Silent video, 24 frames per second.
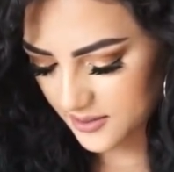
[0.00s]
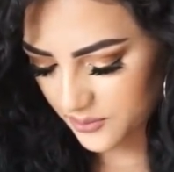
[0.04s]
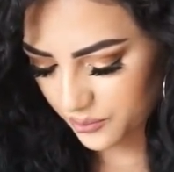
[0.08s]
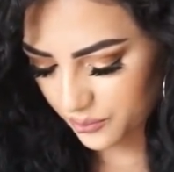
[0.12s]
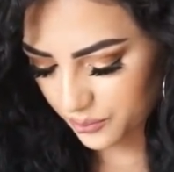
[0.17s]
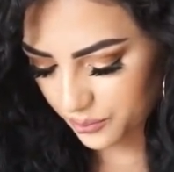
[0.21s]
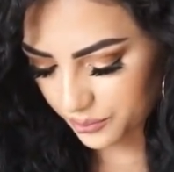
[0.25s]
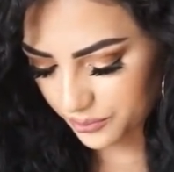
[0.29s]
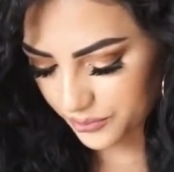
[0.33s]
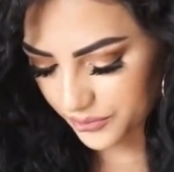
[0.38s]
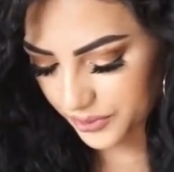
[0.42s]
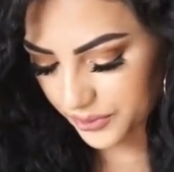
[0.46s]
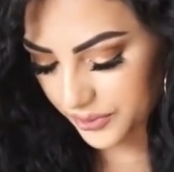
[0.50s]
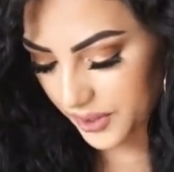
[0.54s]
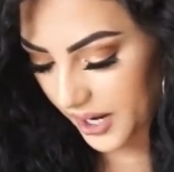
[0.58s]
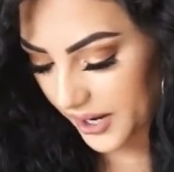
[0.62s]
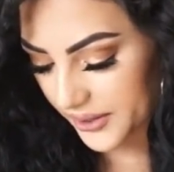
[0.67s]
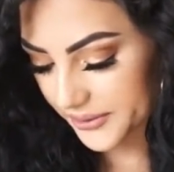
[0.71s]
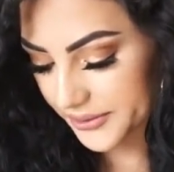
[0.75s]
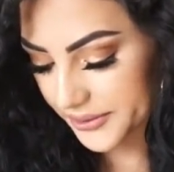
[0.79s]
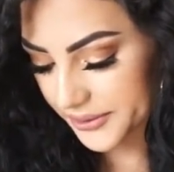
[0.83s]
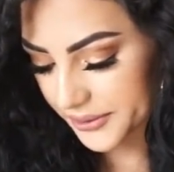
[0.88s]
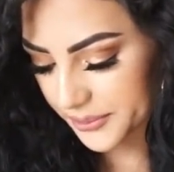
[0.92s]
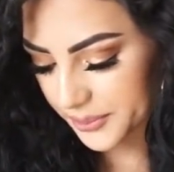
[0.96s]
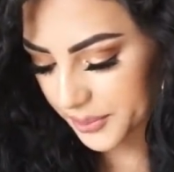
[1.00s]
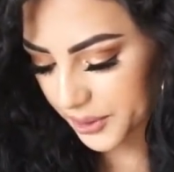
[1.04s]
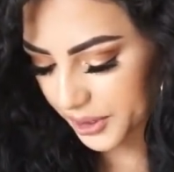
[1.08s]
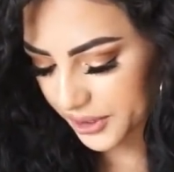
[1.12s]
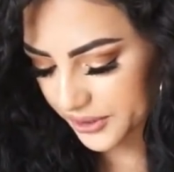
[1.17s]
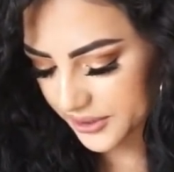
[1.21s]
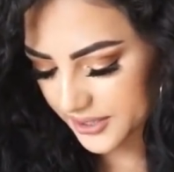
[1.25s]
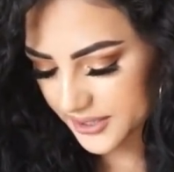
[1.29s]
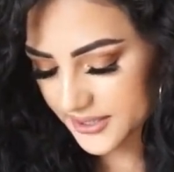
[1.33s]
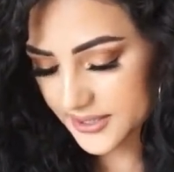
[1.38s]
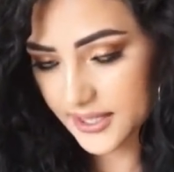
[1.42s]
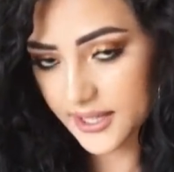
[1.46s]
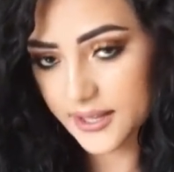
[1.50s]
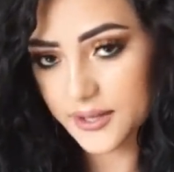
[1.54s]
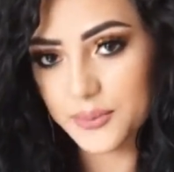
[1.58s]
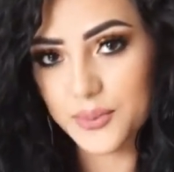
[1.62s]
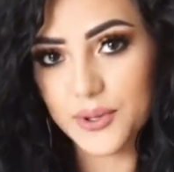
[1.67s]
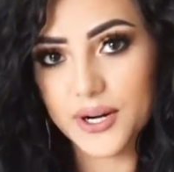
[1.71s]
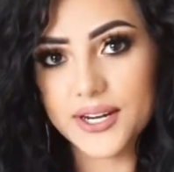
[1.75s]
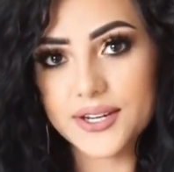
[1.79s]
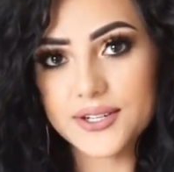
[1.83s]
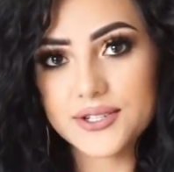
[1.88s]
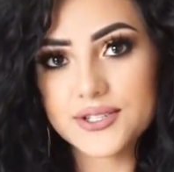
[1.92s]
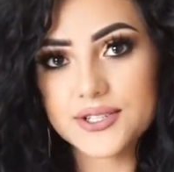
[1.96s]
Mm, I don't know, birthday
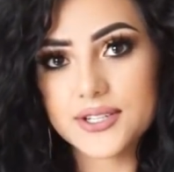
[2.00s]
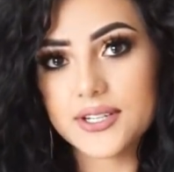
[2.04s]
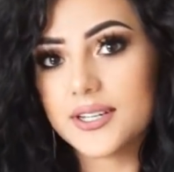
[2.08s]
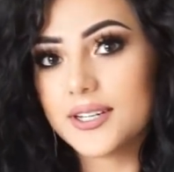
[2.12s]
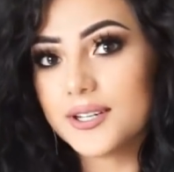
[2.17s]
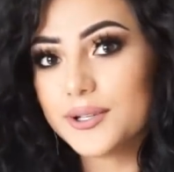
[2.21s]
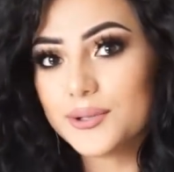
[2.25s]
celebration.